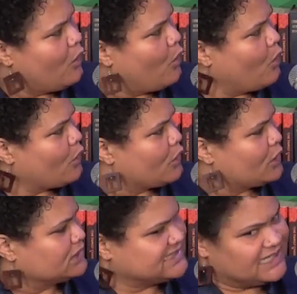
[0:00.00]

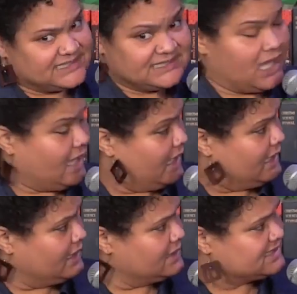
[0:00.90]
or set
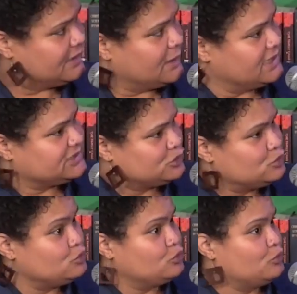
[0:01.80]
aside
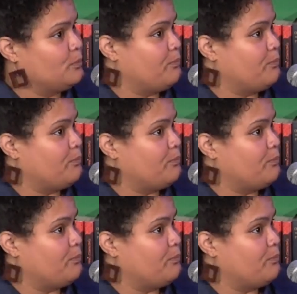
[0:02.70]
to